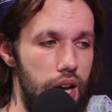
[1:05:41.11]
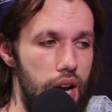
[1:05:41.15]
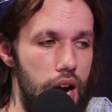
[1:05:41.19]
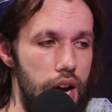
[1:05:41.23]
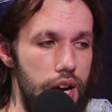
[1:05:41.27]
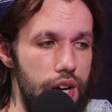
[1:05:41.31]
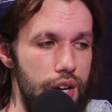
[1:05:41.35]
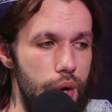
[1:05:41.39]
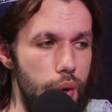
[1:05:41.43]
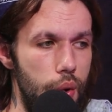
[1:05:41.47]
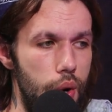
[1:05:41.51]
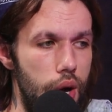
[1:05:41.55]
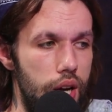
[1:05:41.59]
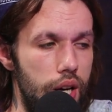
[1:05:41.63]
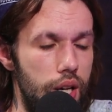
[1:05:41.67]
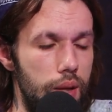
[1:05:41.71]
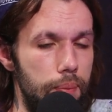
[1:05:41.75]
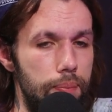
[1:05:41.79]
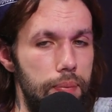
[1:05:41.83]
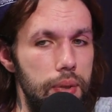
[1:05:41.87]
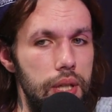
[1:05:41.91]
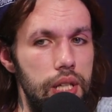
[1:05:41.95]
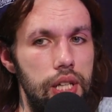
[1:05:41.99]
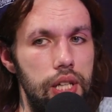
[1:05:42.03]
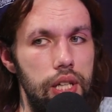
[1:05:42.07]
I know how
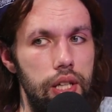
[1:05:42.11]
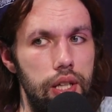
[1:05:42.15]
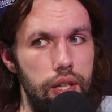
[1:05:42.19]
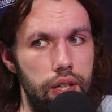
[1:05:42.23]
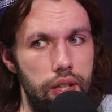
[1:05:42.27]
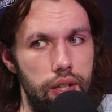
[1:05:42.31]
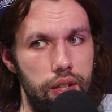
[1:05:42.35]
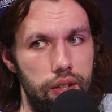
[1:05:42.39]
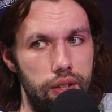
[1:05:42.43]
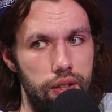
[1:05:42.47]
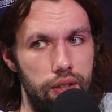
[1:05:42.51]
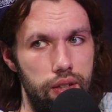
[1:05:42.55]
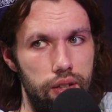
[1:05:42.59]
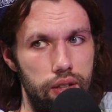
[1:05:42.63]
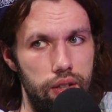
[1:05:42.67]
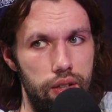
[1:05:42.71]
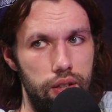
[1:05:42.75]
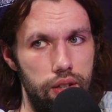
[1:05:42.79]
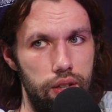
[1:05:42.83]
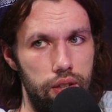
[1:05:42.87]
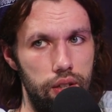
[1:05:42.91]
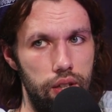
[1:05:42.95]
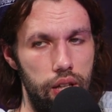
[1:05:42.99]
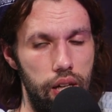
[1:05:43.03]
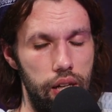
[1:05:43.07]
to be
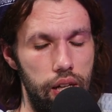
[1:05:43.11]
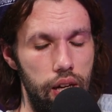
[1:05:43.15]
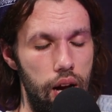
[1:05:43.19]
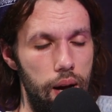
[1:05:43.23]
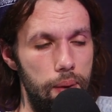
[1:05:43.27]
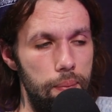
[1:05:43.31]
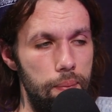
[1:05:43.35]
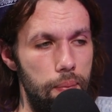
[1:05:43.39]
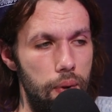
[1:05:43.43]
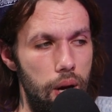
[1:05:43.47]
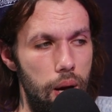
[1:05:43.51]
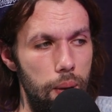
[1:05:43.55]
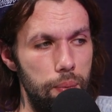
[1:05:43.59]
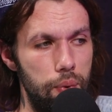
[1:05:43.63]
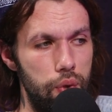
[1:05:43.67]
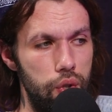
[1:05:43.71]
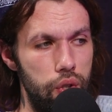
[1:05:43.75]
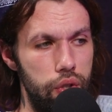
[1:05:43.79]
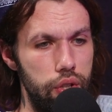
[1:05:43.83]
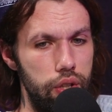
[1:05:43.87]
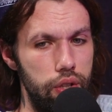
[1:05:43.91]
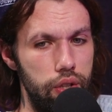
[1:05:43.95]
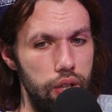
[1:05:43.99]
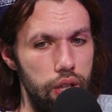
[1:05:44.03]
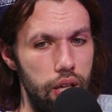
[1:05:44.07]
like, I'm
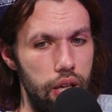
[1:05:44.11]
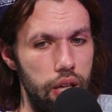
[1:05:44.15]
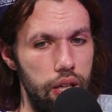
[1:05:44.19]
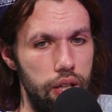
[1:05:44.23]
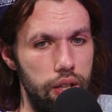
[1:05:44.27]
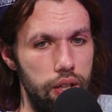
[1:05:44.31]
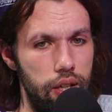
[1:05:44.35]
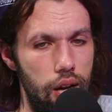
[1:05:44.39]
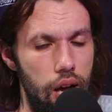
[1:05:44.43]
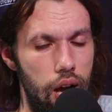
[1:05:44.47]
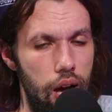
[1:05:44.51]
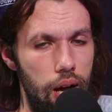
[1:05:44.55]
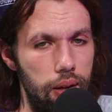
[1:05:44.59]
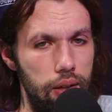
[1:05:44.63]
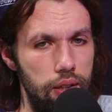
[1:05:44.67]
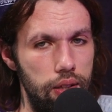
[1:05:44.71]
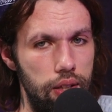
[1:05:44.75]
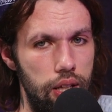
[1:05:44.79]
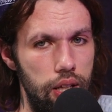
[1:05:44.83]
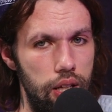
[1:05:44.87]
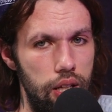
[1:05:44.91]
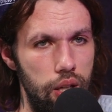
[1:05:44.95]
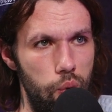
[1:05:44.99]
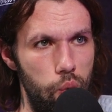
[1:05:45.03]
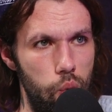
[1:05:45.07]
good at like
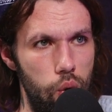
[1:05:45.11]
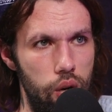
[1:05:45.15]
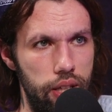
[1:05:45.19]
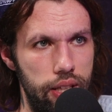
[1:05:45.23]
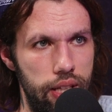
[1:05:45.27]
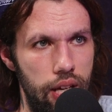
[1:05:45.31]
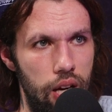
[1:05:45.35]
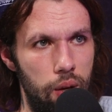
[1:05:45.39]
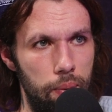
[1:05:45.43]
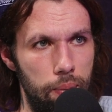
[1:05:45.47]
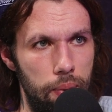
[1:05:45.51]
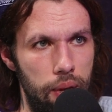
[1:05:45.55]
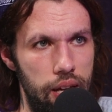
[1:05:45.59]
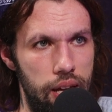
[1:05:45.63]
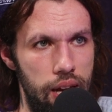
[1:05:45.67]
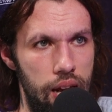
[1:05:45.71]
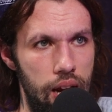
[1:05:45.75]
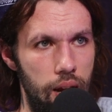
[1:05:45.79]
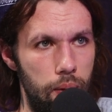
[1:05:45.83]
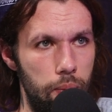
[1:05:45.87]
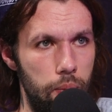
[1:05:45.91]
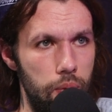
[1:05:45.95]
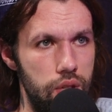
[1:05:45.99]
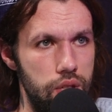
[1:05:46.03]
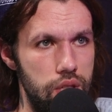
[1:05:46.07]
not getting wigged out by
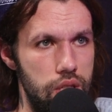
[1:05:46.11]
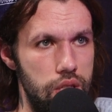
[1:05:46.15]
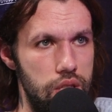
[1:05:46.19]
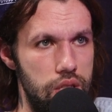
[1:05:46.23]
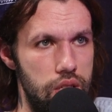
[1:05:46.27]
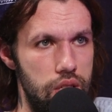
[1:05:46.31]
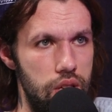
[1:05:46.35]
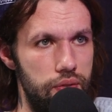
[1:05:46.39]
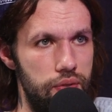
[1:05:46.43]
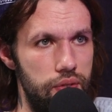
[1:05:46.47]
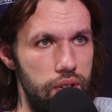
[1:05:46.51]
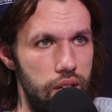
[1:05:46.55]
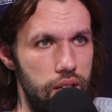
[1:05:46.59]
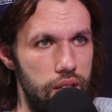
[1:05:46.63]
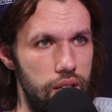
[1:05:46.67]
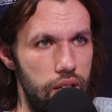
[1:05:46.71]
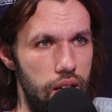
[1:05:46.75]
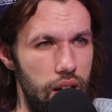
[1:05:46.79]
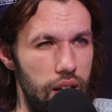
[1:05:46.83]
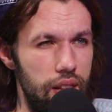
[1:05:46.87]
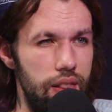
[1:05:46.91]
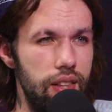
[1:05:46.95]
cameras and stuff like that.